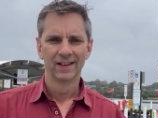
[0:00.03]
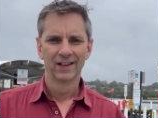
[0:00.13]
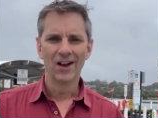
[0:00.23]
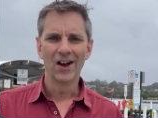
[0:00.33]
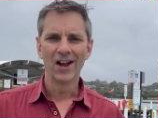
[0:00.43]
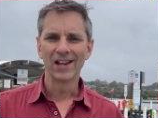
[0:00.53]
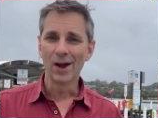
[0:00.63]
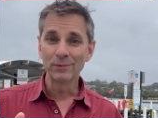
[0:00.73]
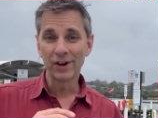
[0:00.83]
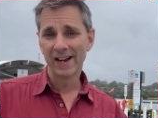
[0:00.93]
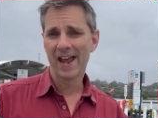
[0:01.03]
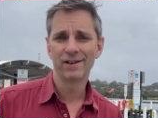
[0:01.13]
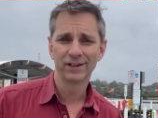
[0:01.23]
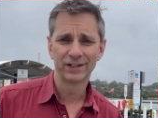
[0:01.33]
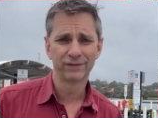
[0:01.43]
Hi, I'm Greg
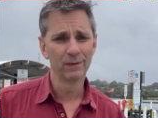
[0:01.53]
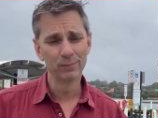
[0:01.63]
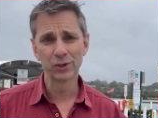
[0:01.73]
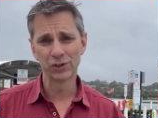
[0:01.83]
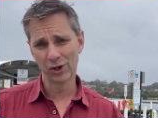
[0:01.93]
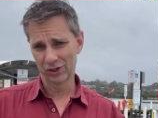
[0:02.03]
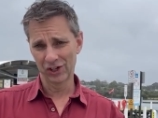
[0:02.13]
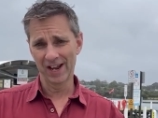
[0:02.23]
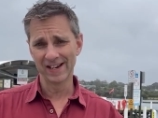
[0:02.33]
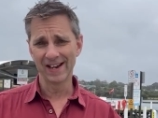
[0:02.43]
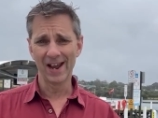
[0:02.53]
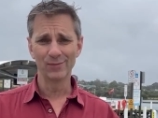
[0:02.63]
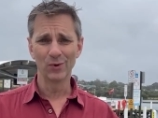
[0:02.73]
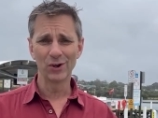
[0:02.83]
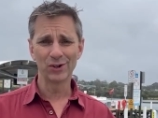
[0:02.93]
Harris from Bush Church Aid and
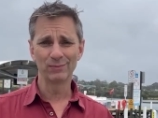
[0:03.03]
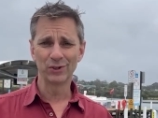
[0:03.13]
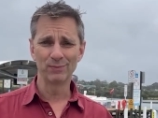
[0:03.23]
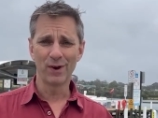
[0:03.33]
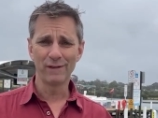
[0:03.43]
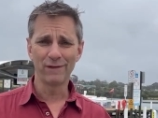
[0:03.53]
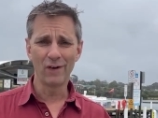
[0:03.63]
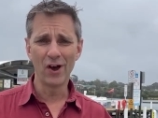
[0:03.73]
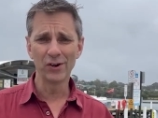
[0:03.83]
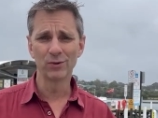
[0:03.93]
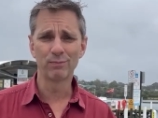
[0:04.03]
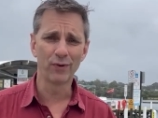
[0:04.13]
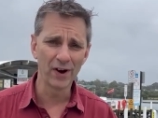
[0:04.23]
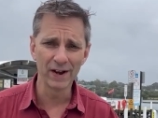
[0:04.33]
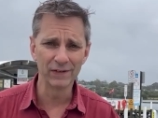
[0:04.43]
welcome to my final
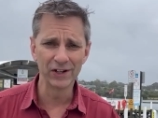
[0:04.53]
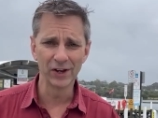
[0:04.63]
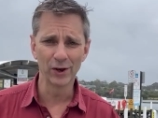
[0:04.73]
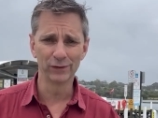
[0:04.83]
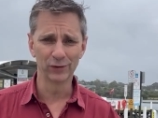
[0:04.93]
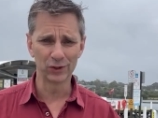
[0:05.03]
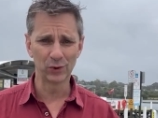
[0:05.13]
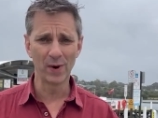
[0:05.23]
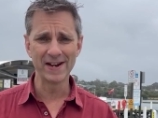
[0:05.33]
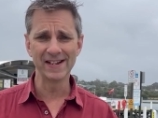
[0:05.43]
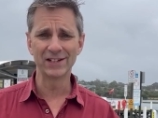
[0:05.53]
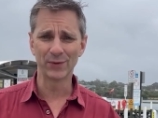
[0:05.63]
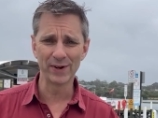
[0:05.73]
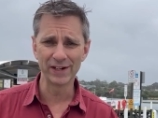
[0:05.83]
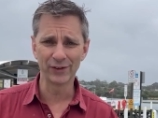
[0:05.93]
prayer video for
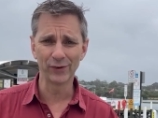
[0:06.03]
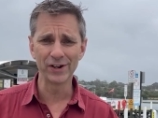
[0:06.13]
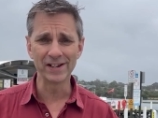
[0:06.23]
2023,